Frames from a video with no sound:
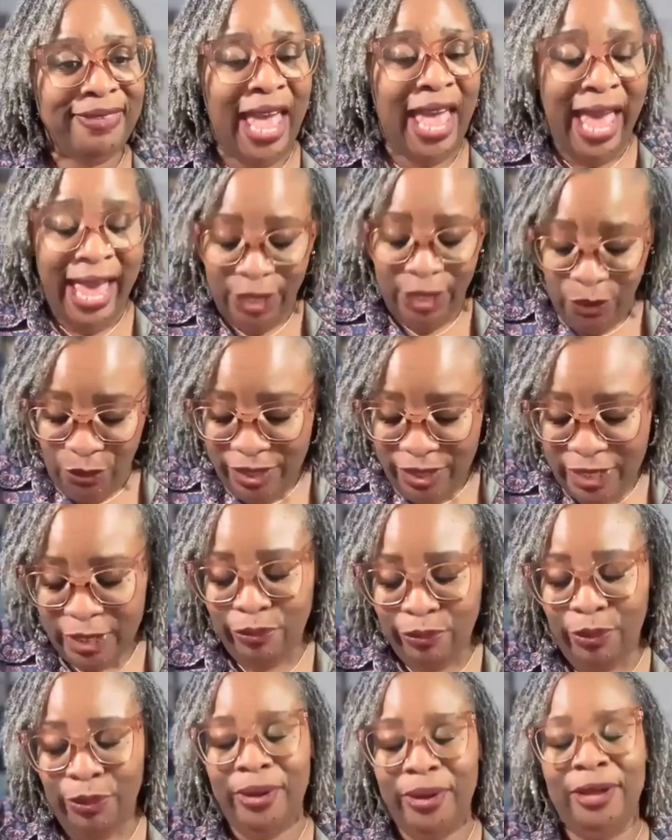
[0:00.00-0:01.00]
I do this
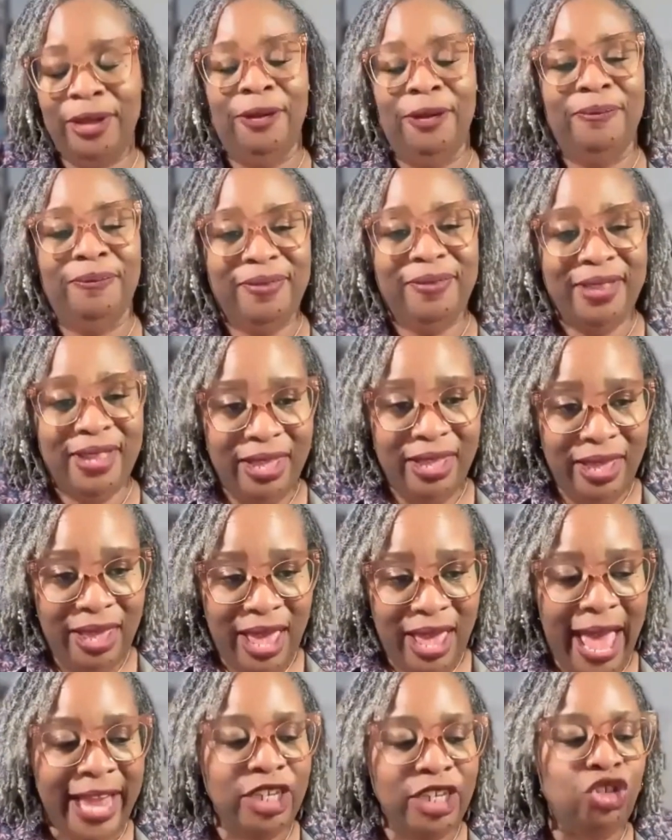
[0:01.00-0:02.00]
for real.
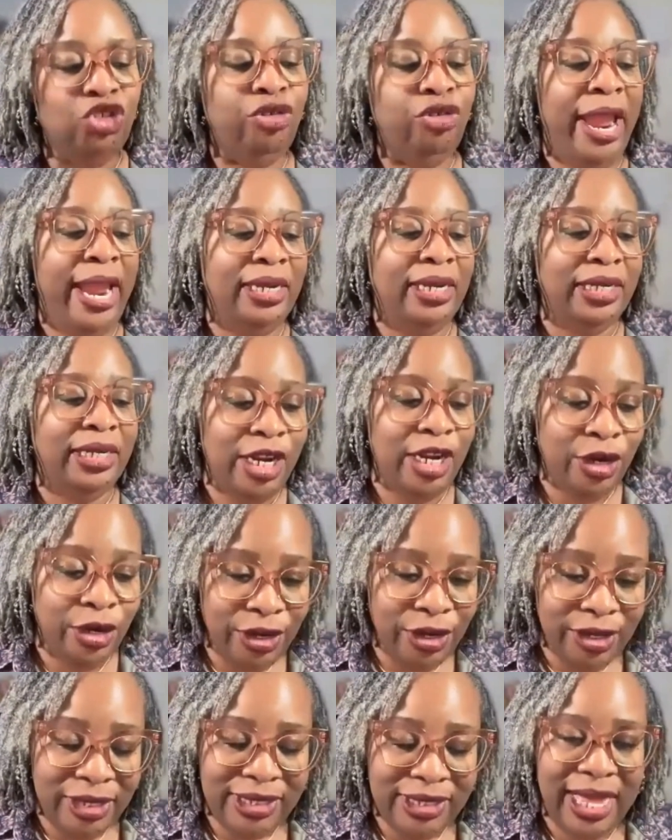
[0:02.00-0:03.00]
I train
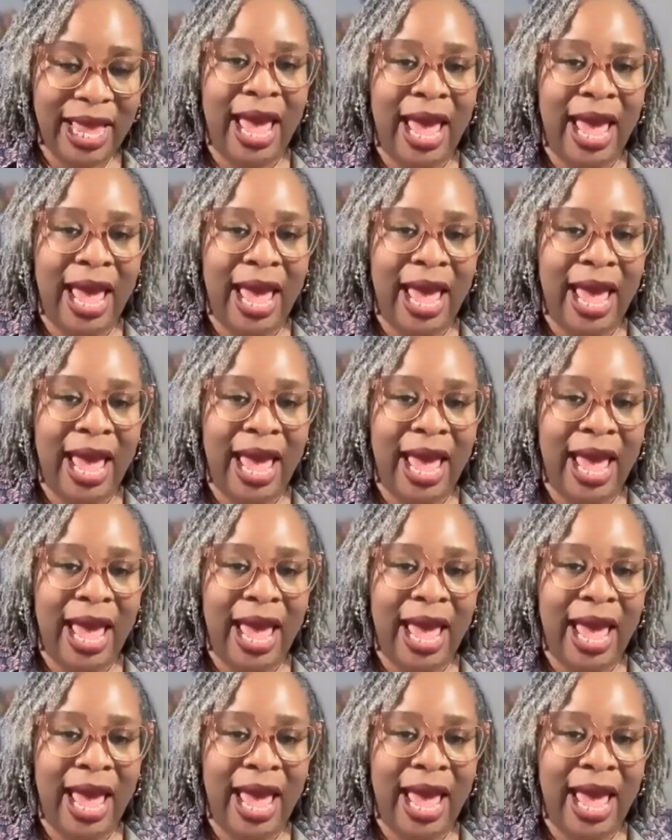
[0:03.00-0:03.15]
leaders.